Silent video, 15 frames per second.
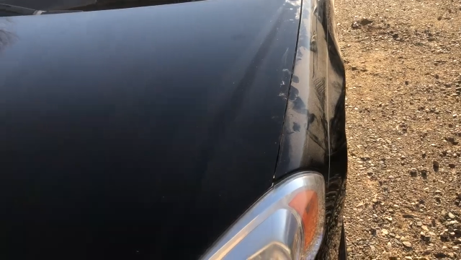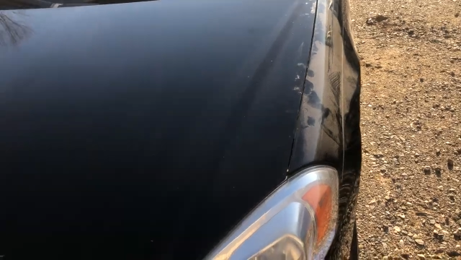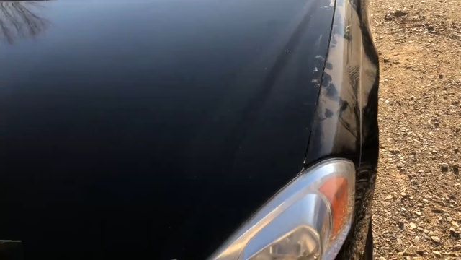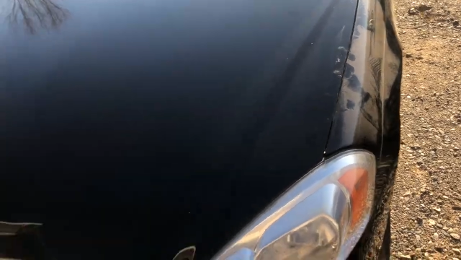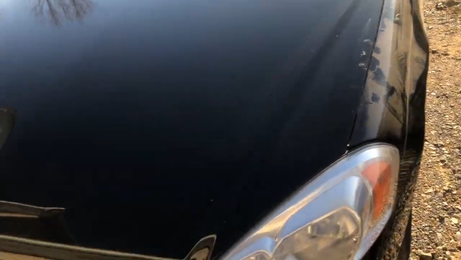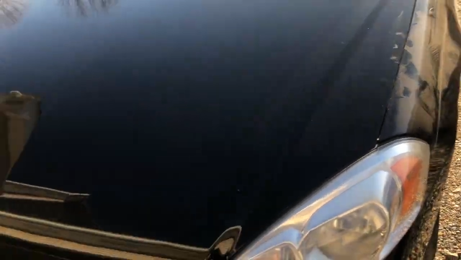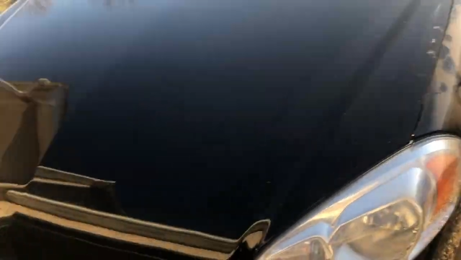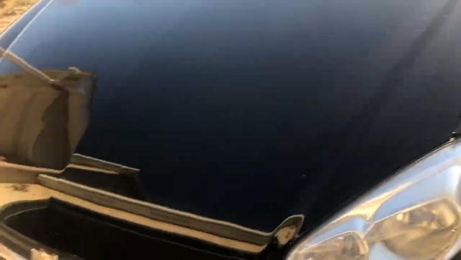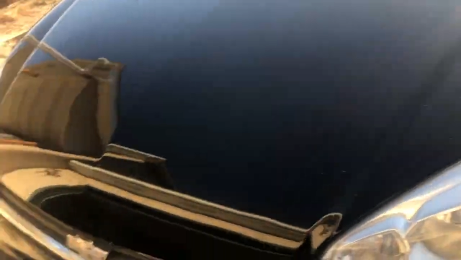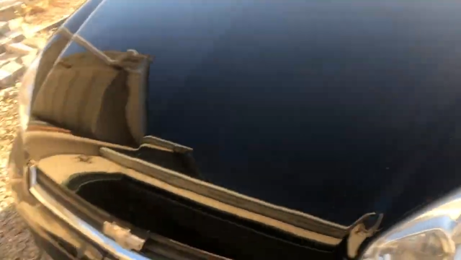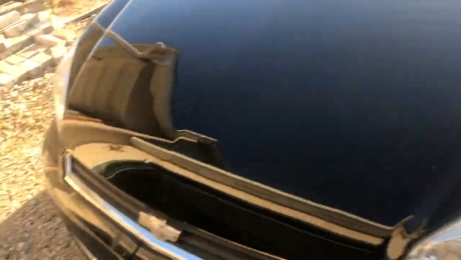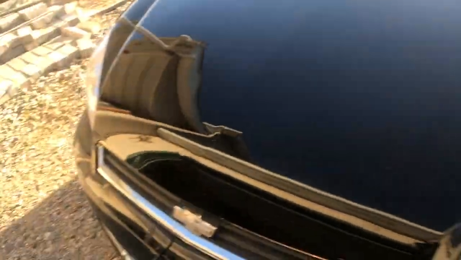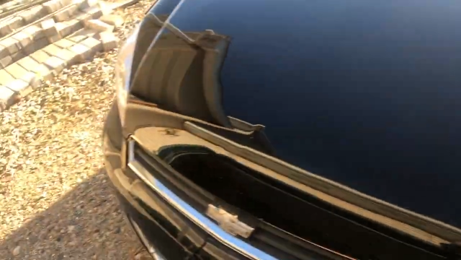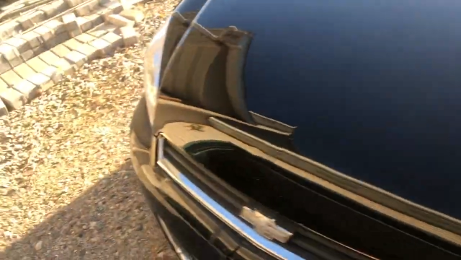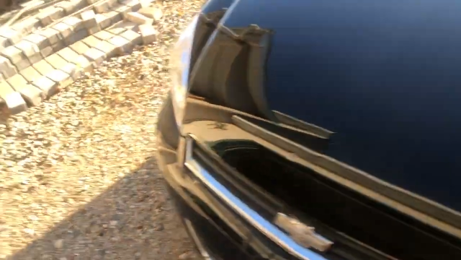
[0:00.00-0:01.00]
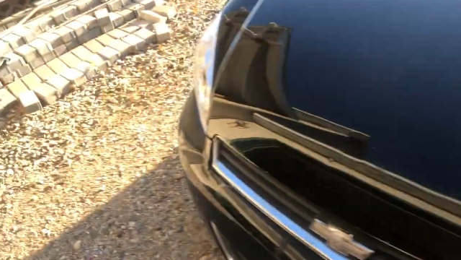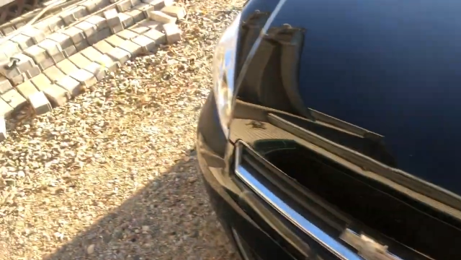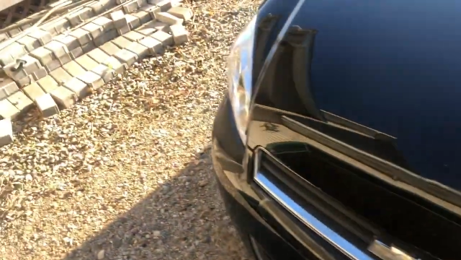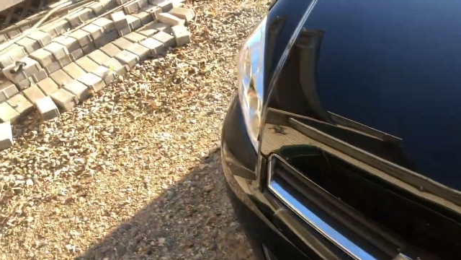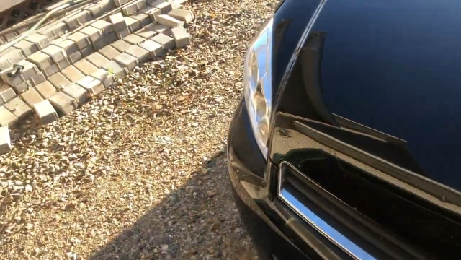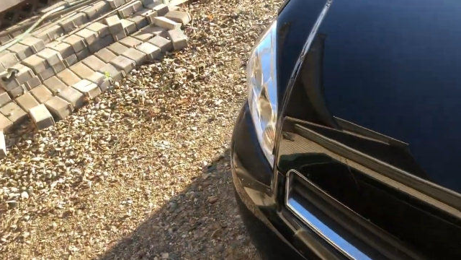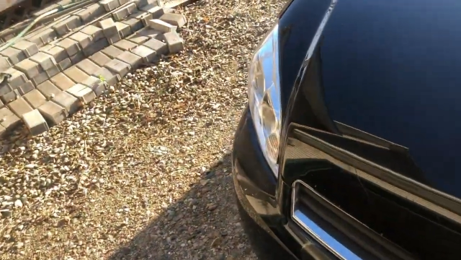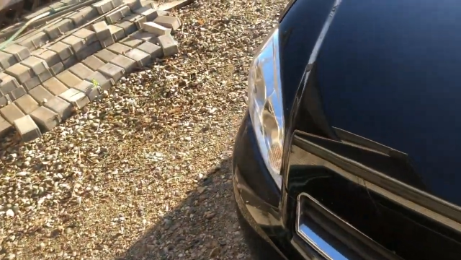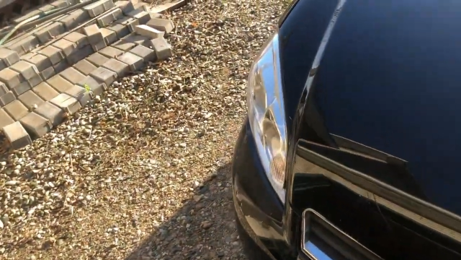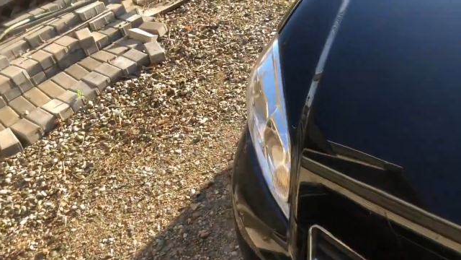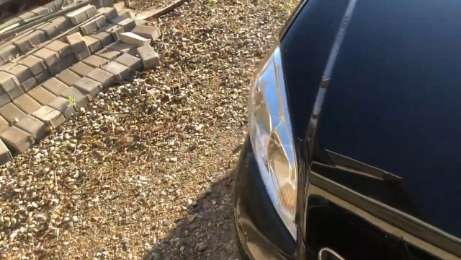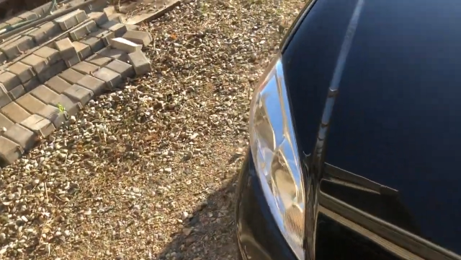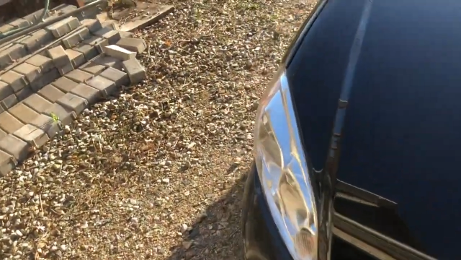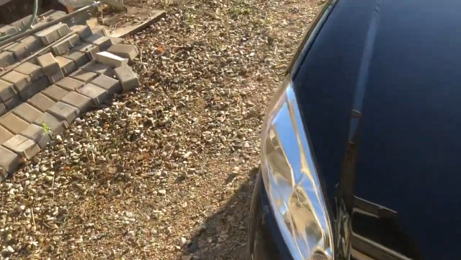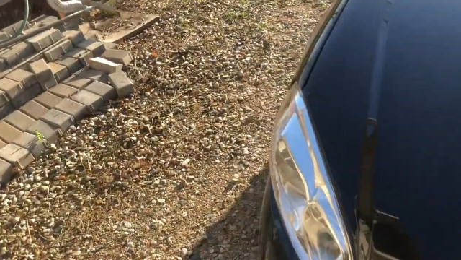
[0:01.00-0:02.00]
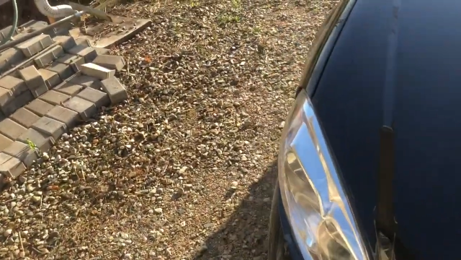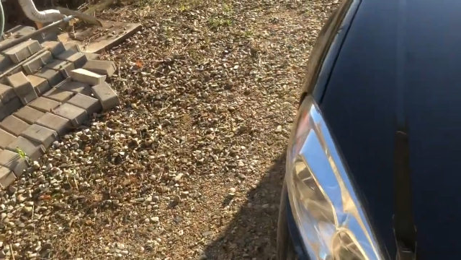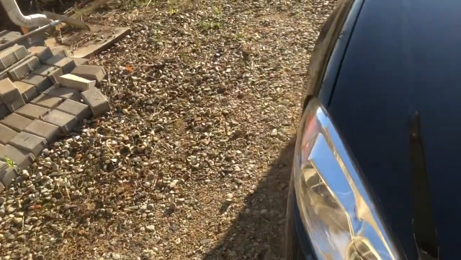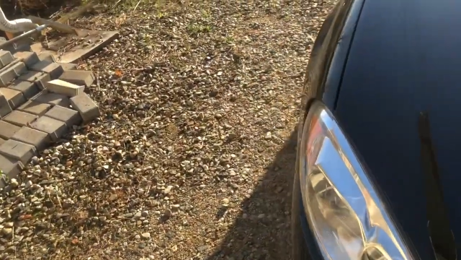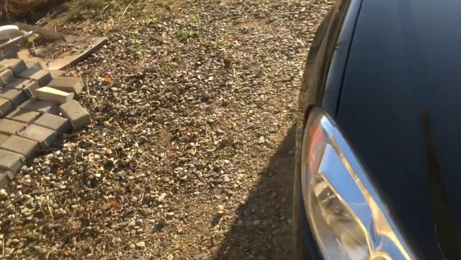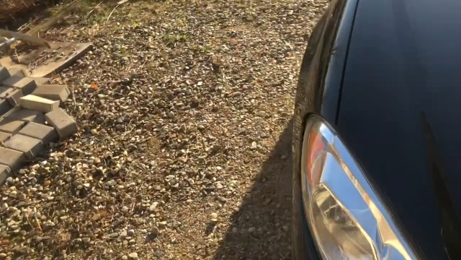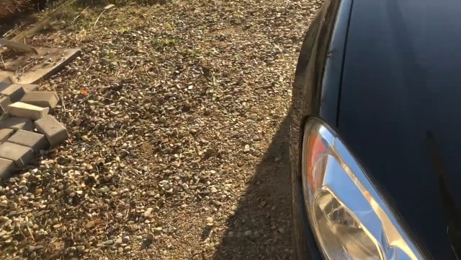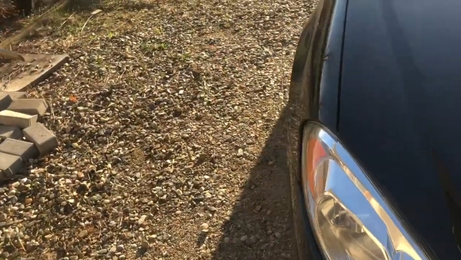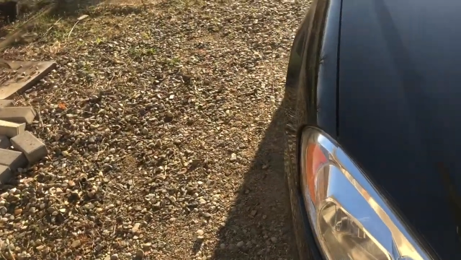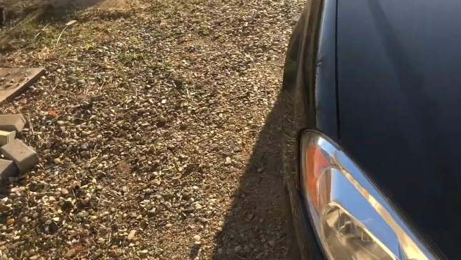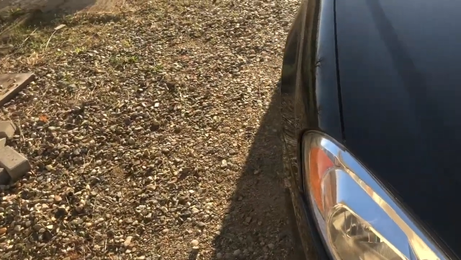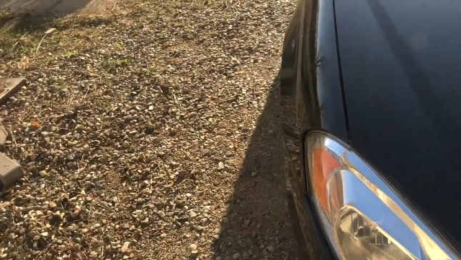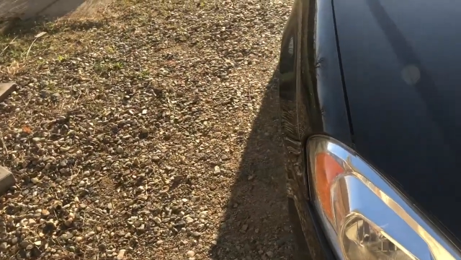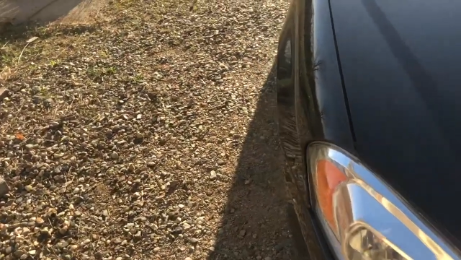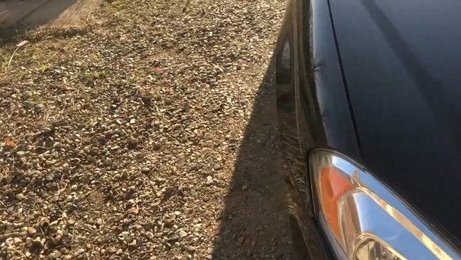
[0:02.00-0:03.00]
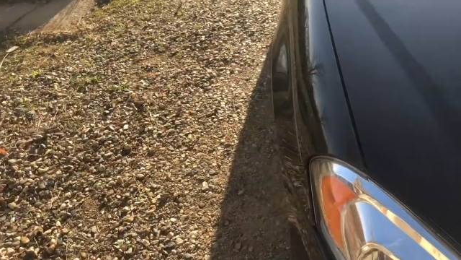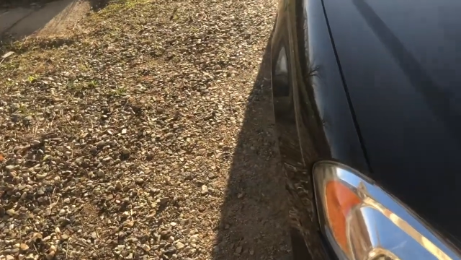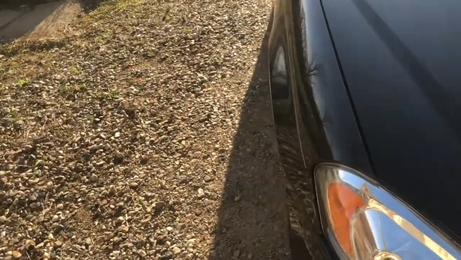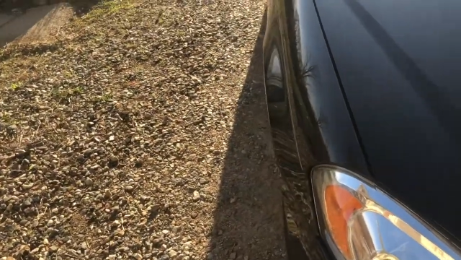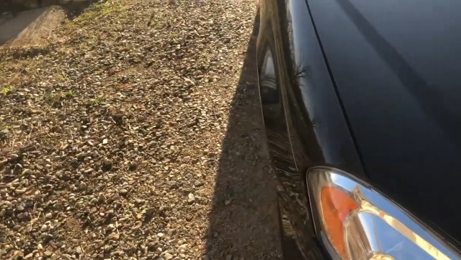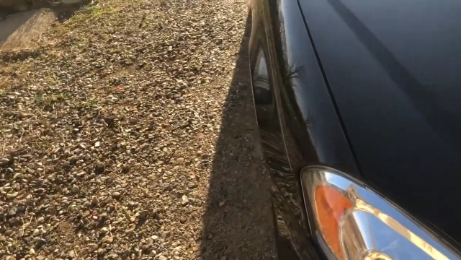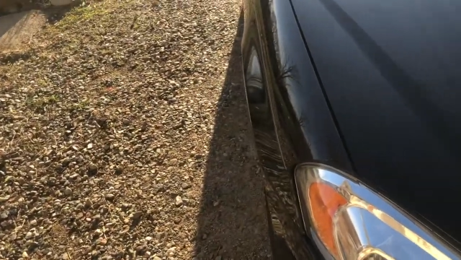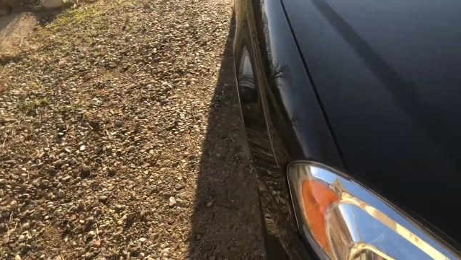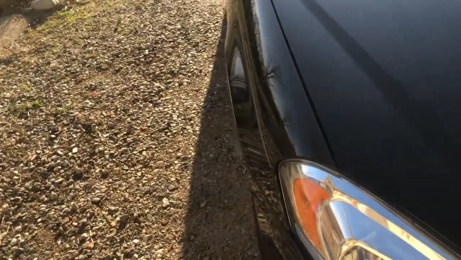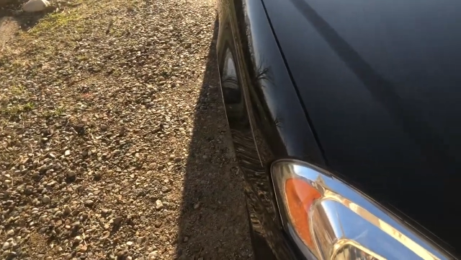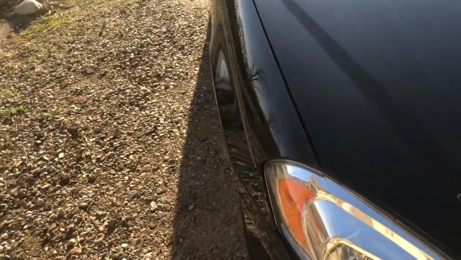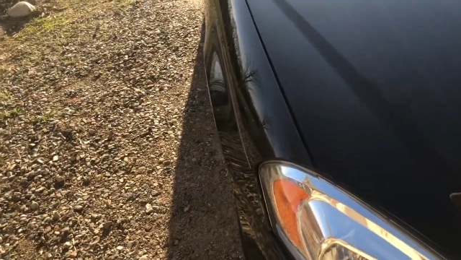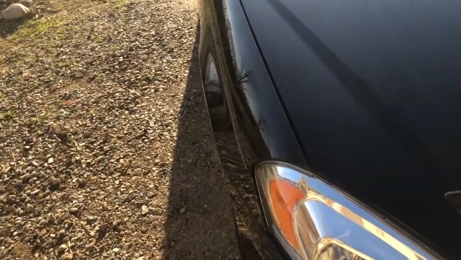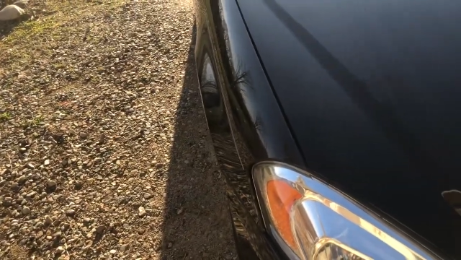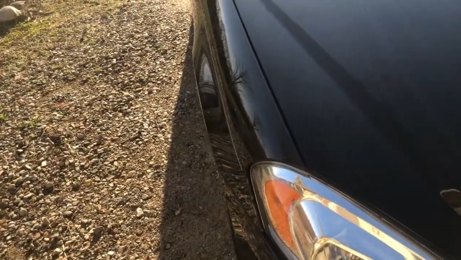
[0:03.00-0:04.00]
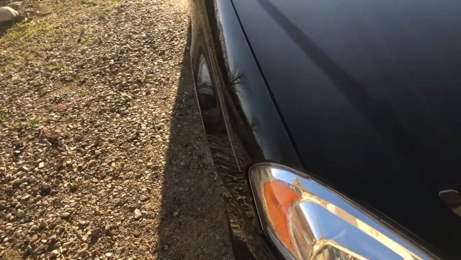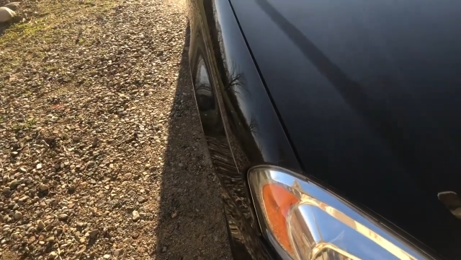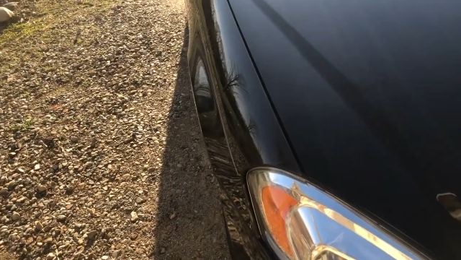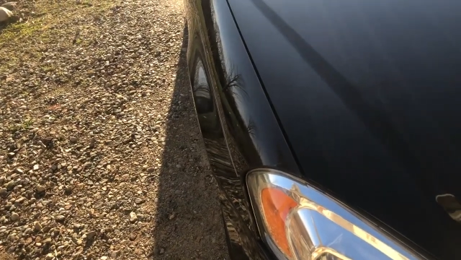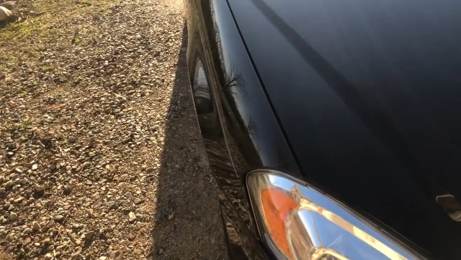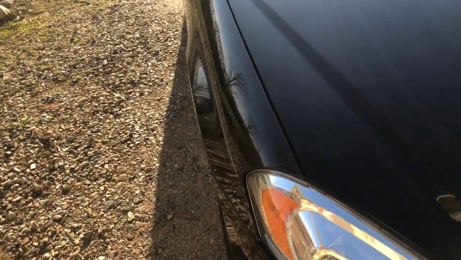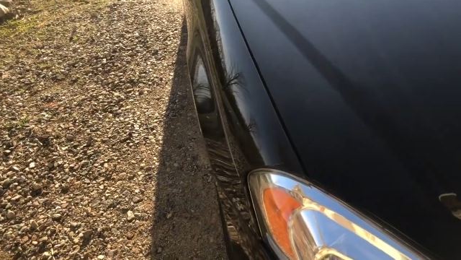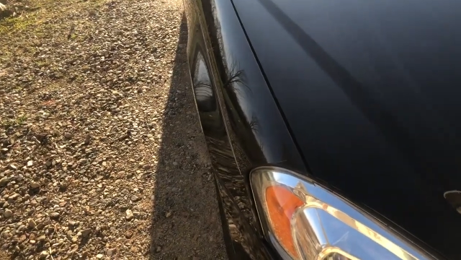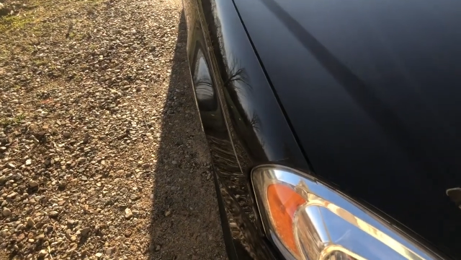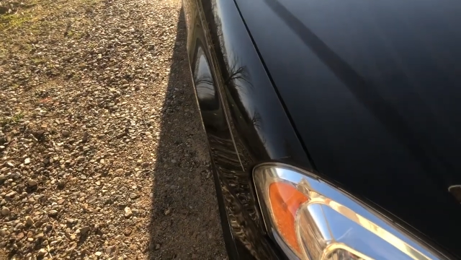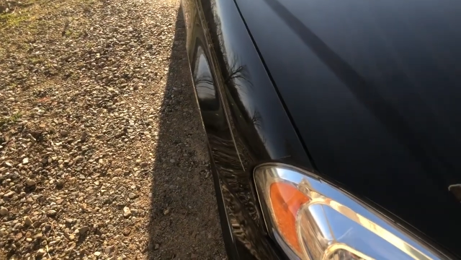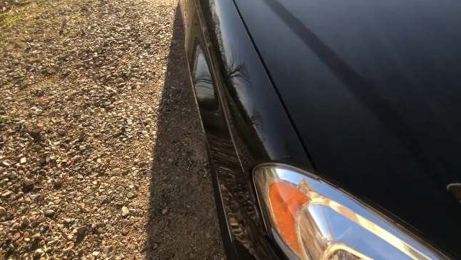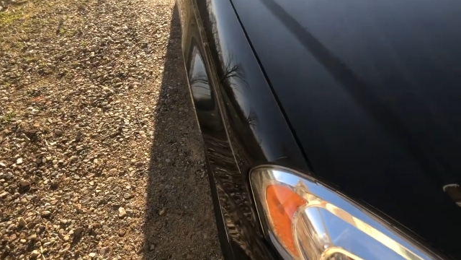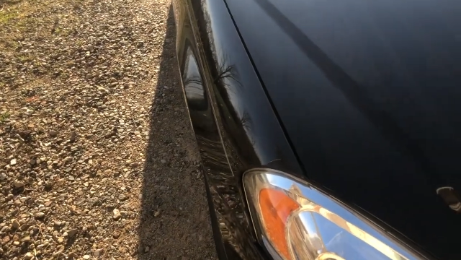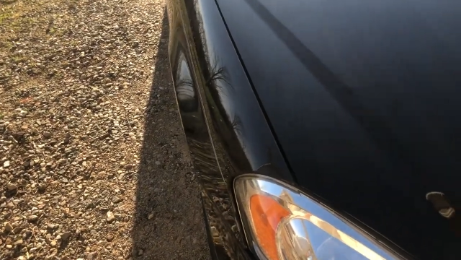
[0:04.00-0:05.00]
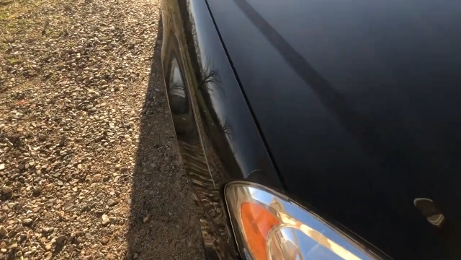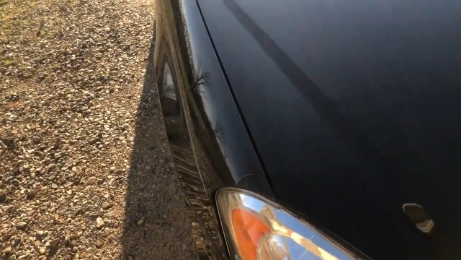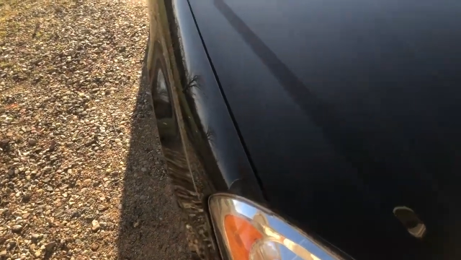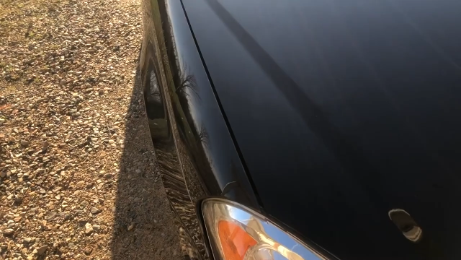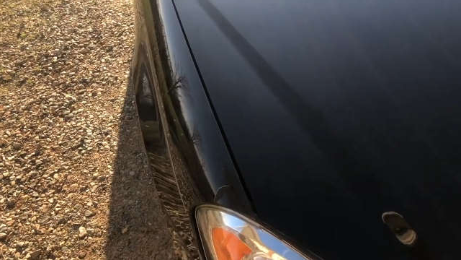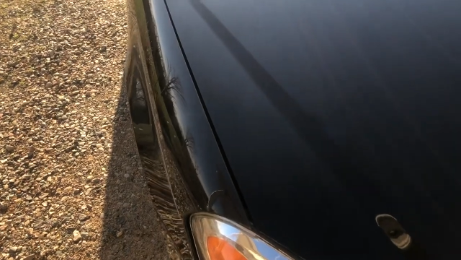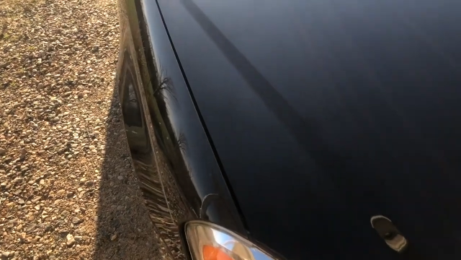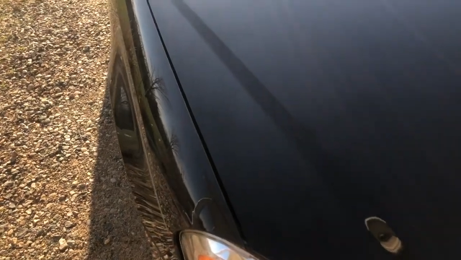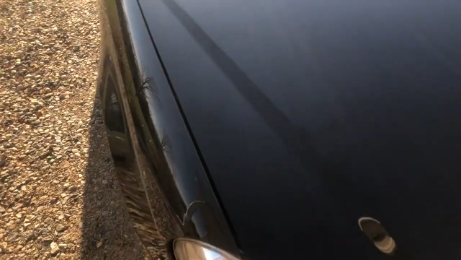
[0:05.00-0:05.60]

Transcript: Nobody's mouth can be seen.